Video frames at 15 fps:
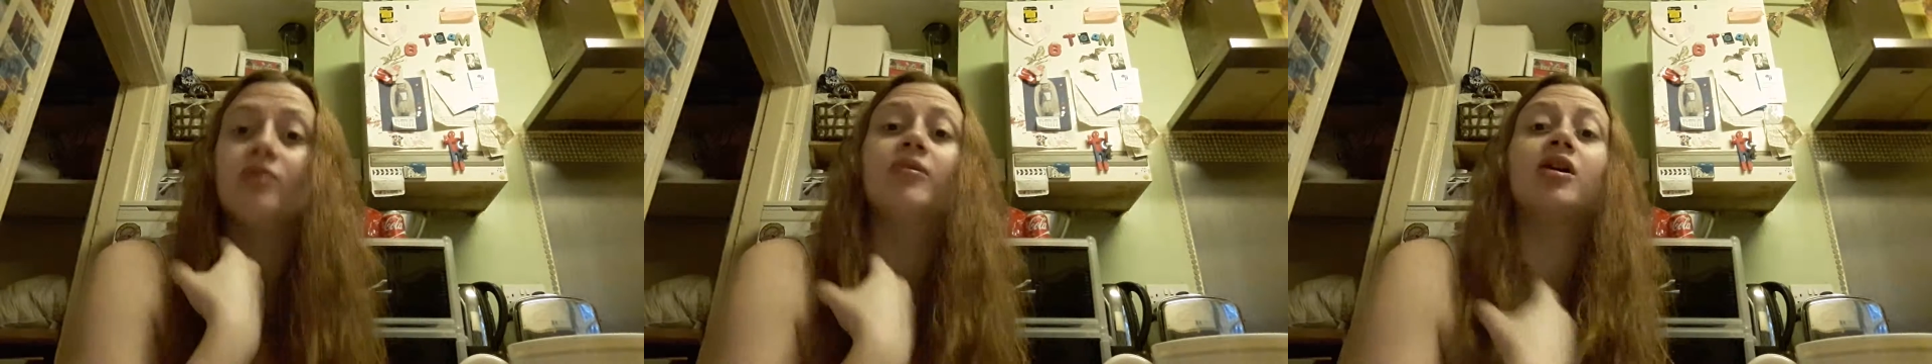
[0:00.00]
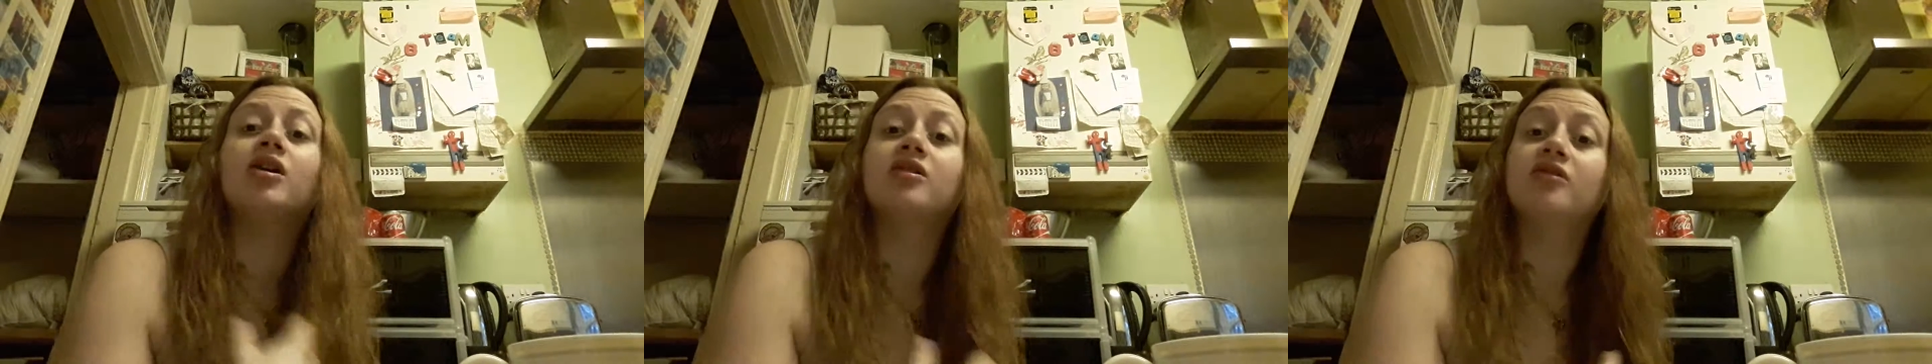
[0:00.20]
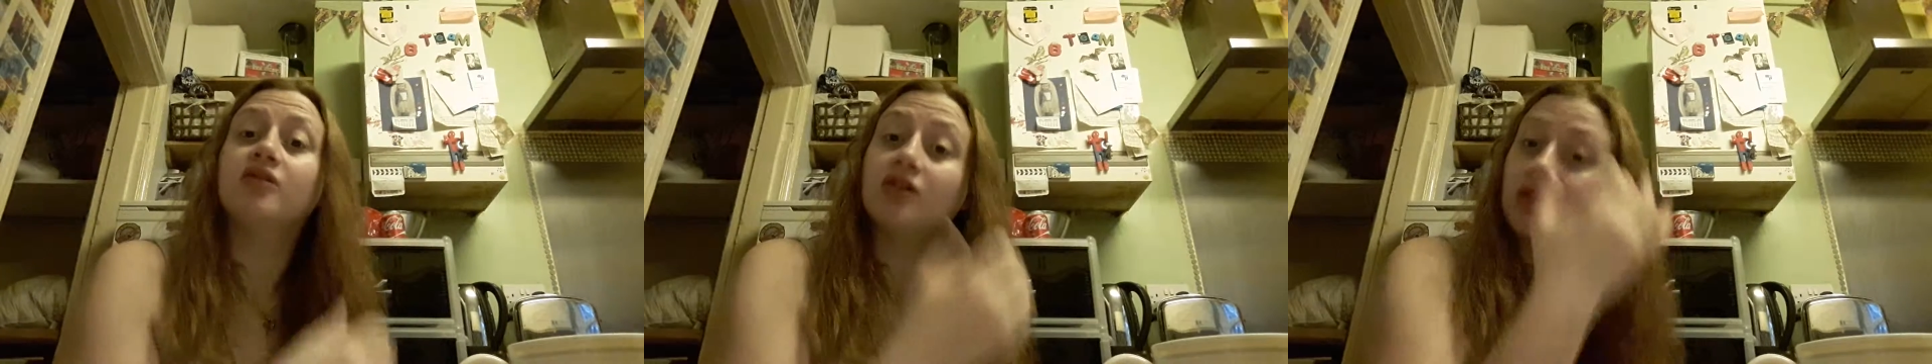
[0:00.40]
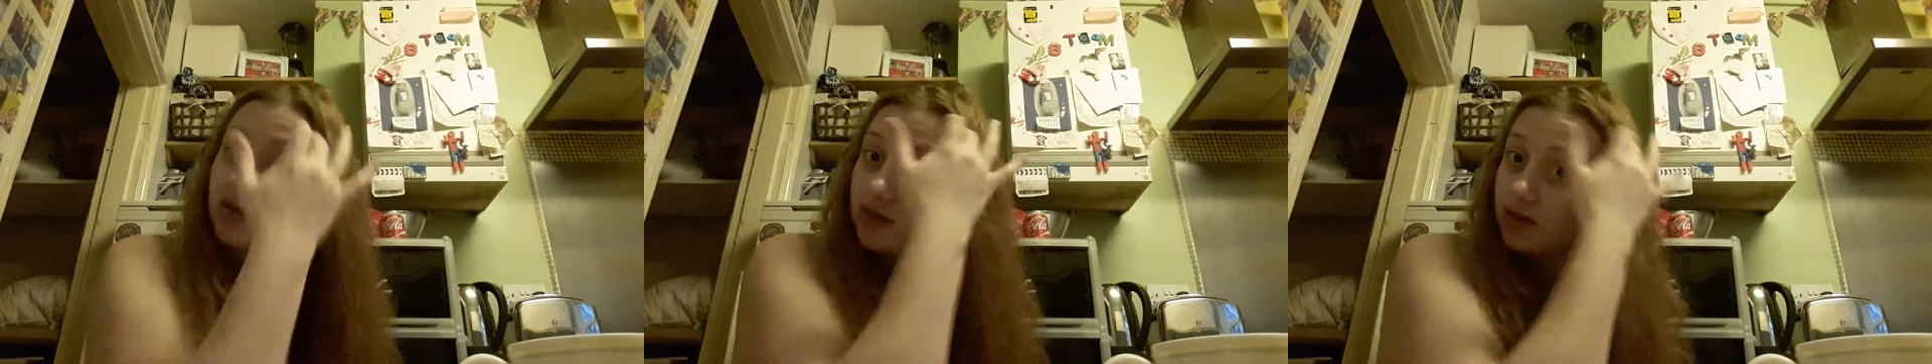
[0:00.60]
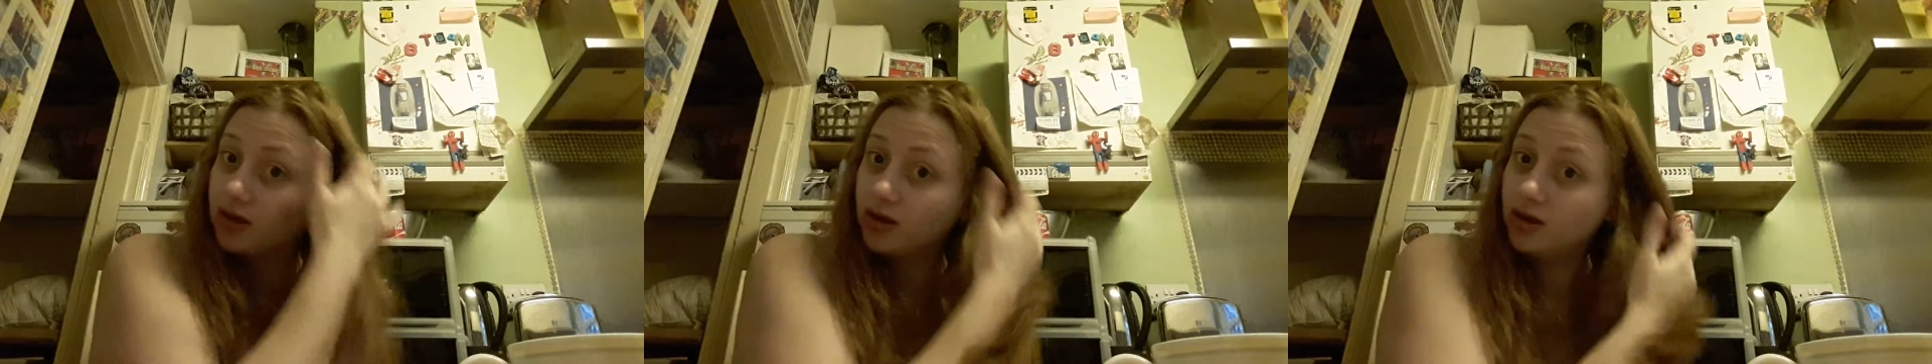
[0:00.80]
and my
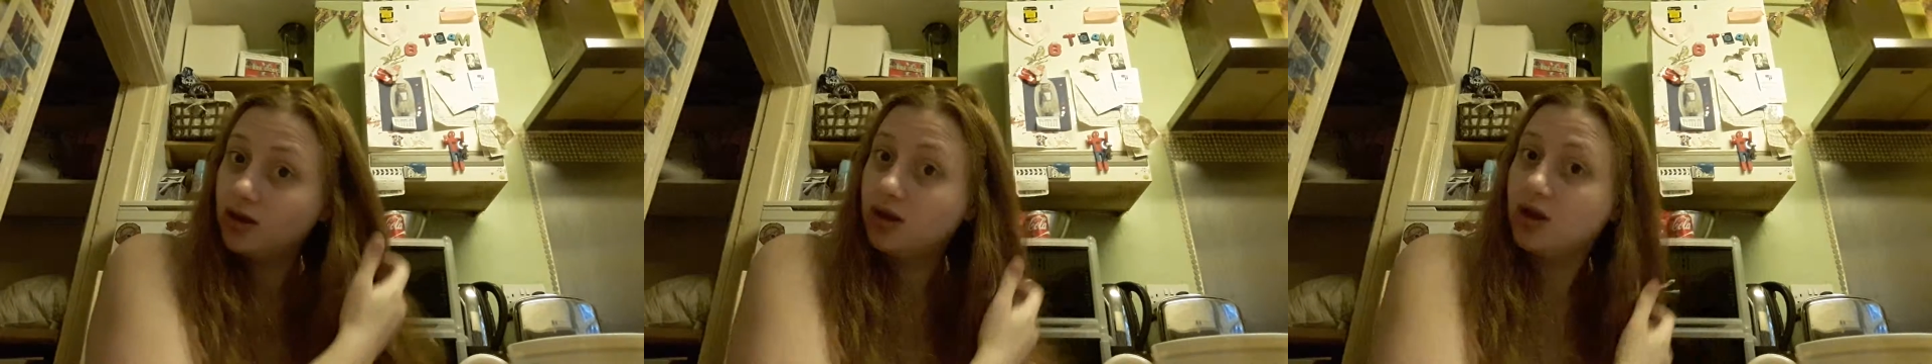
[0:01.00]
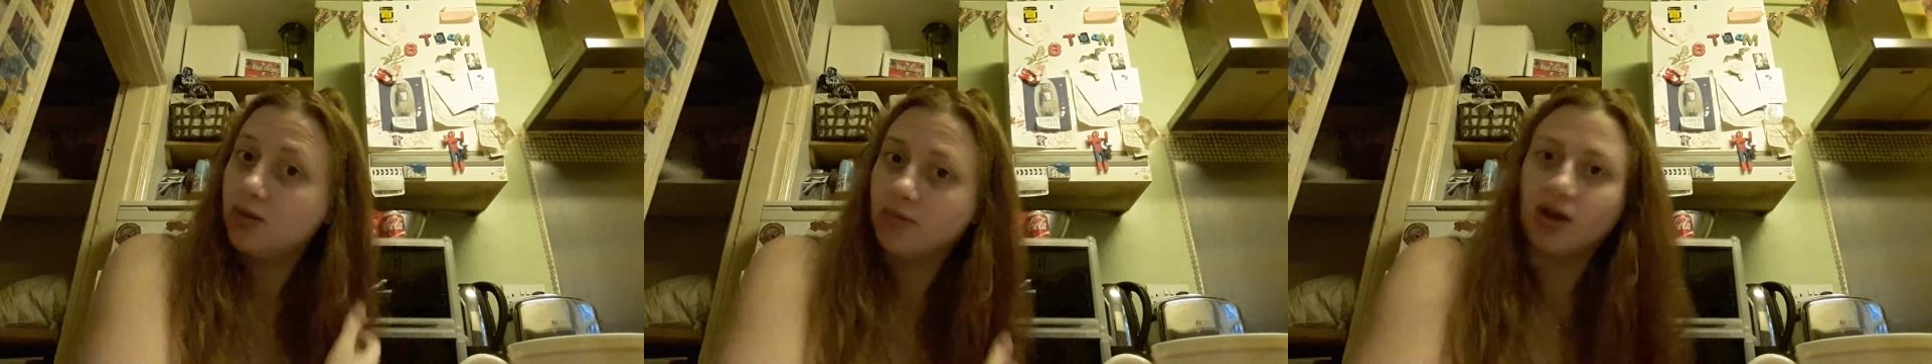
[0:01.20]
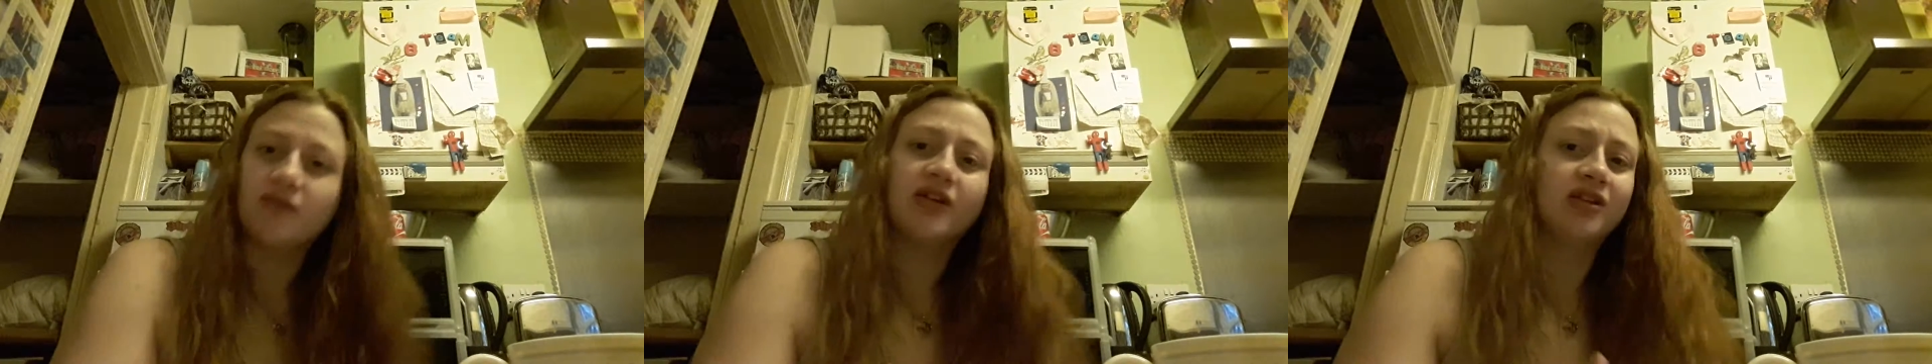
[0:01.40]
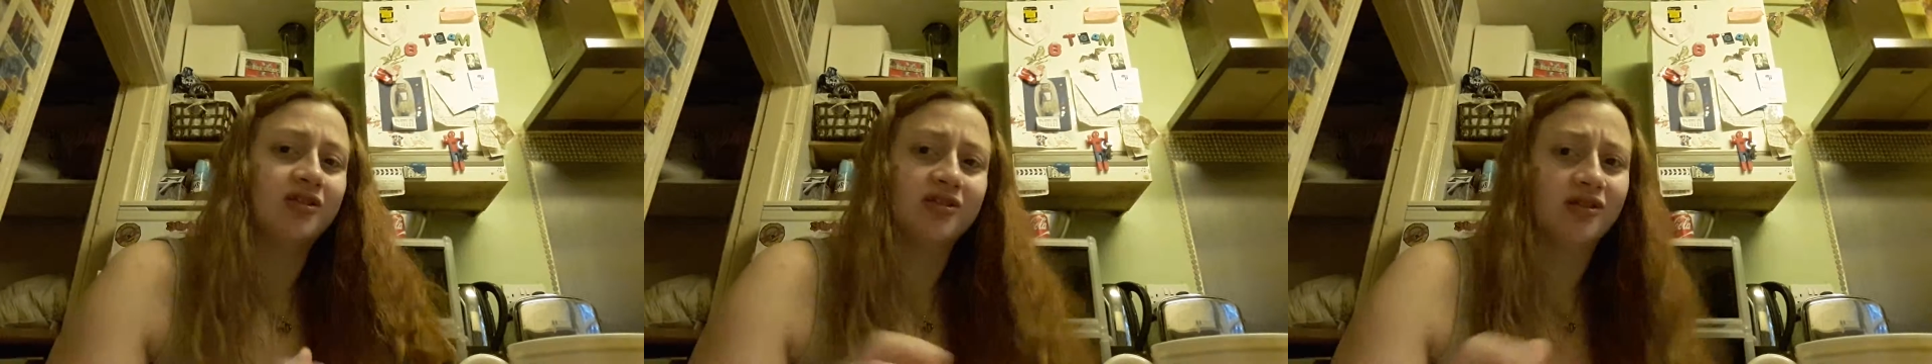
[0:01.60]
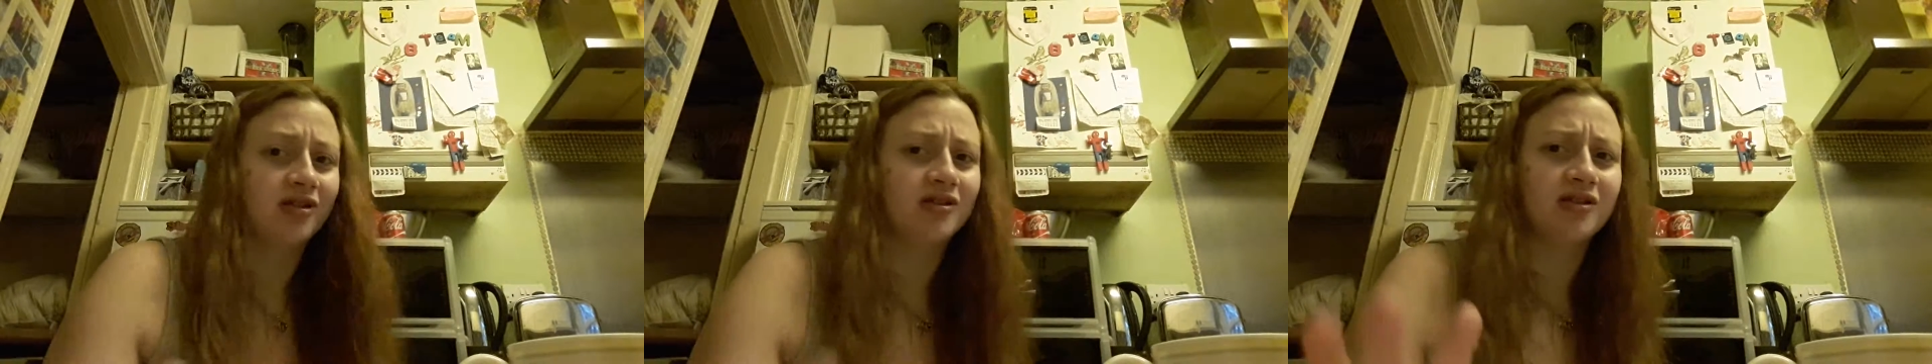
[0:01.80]
anxiety. But I've had
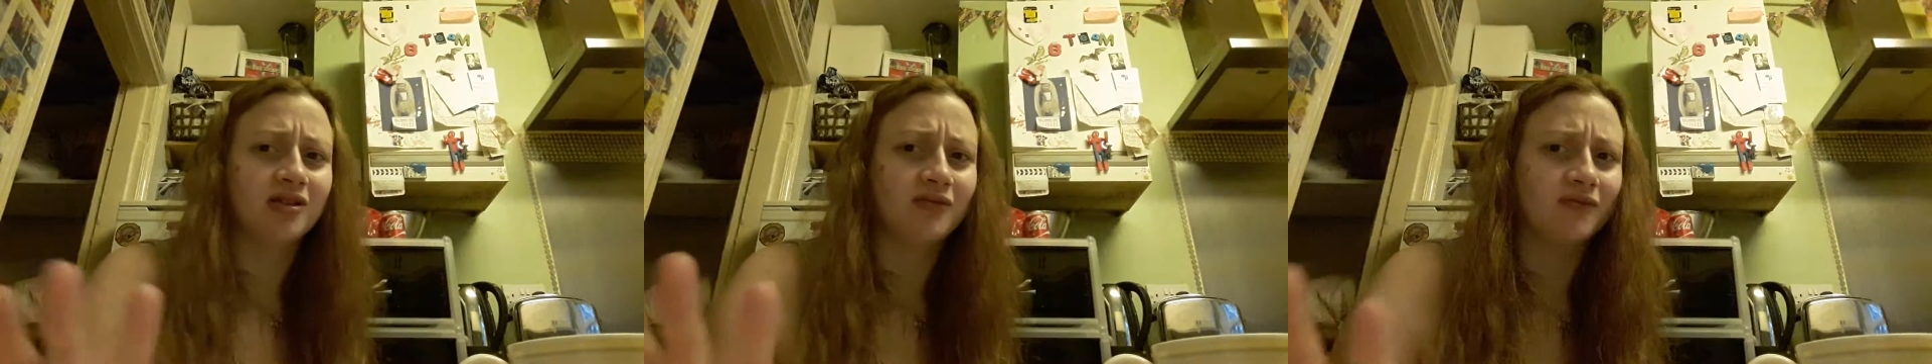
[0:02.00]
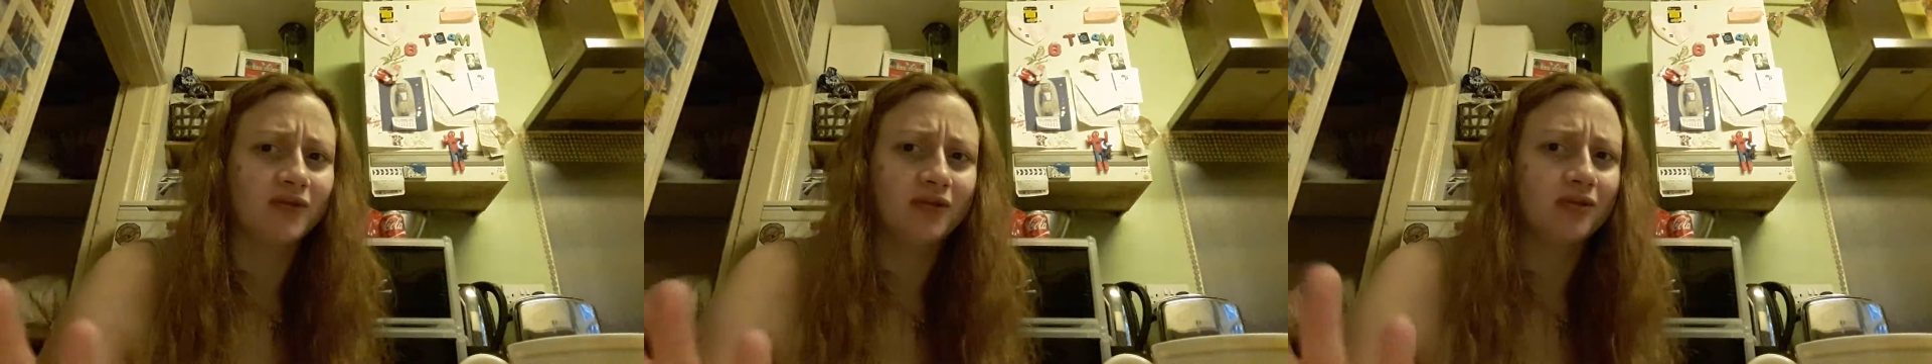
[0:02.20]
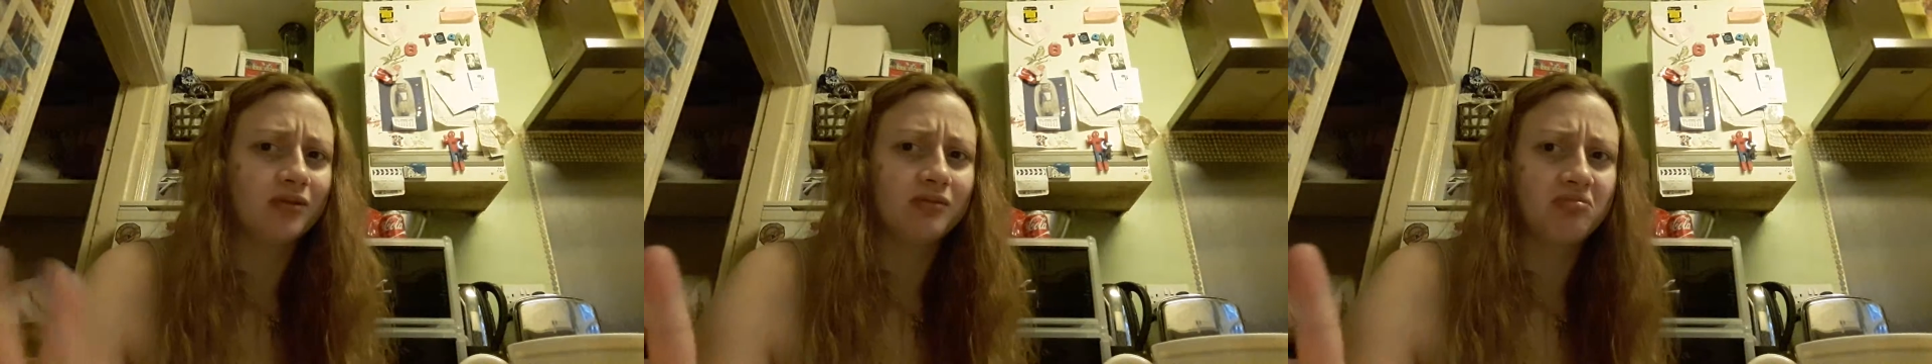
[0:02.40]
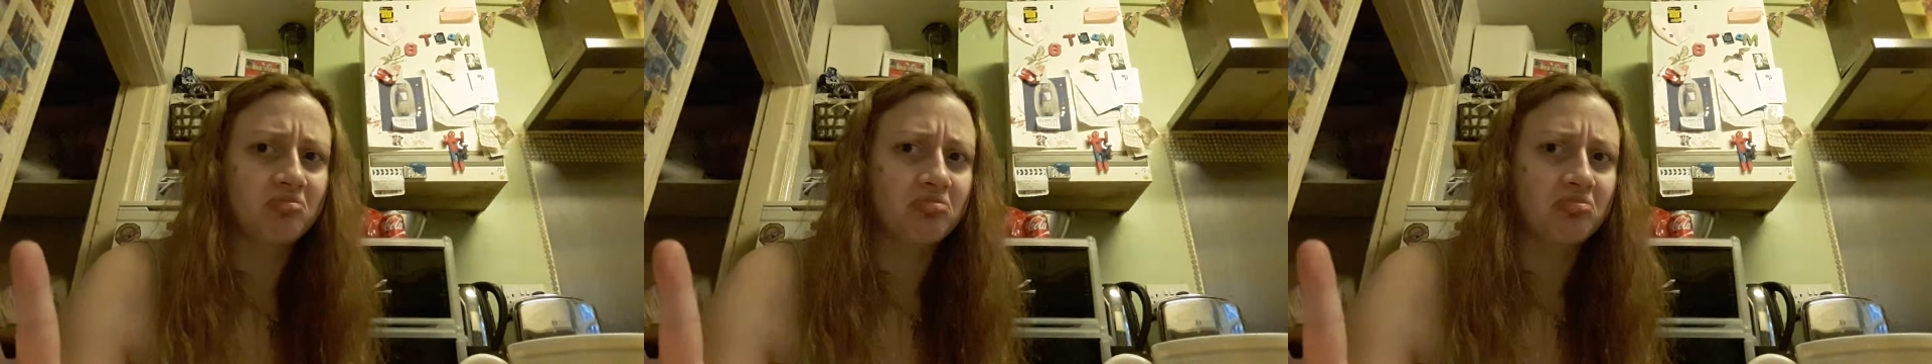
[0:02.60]
anxiety for